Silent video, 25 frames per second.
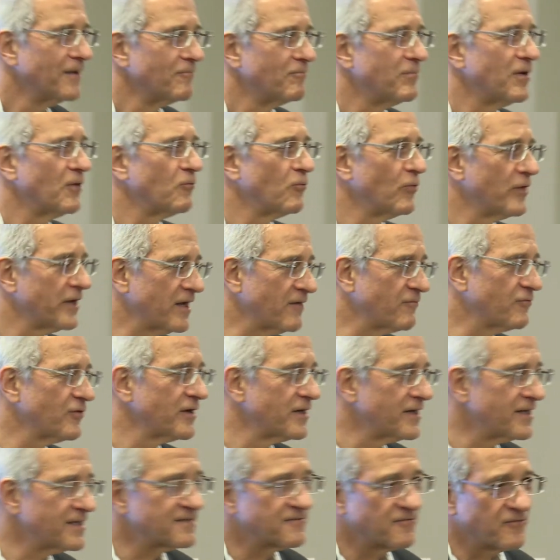But whatever
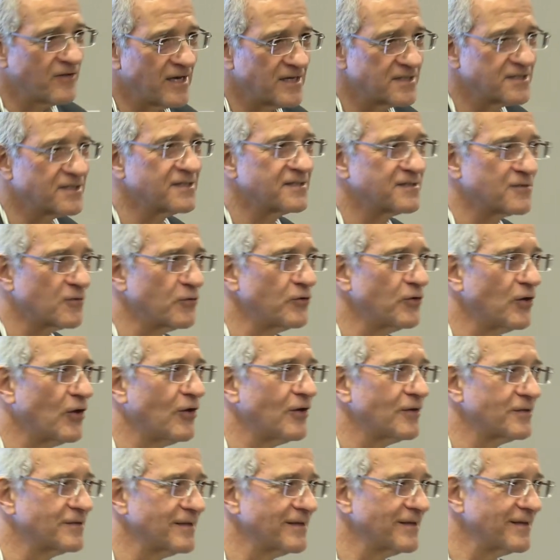it is, fascist or
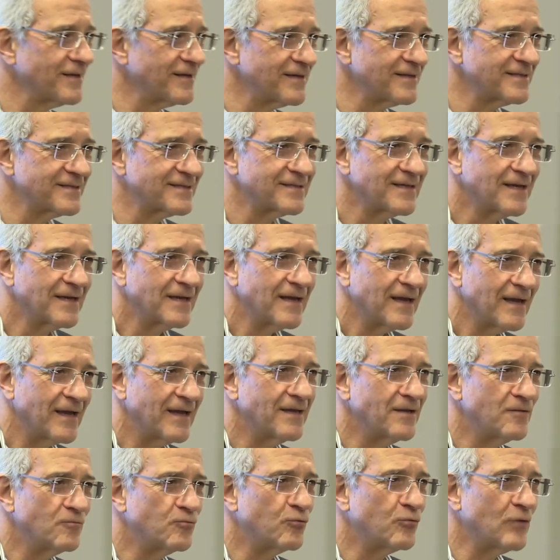not, it is
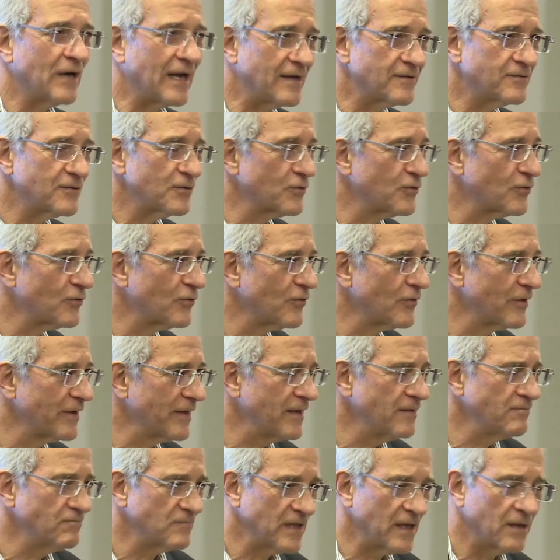a radical,
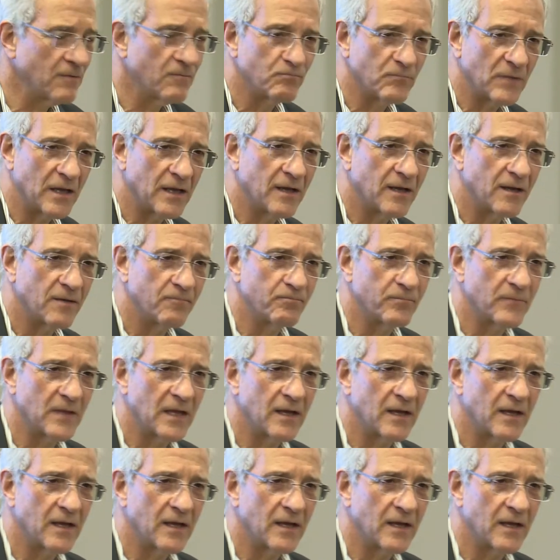in, in,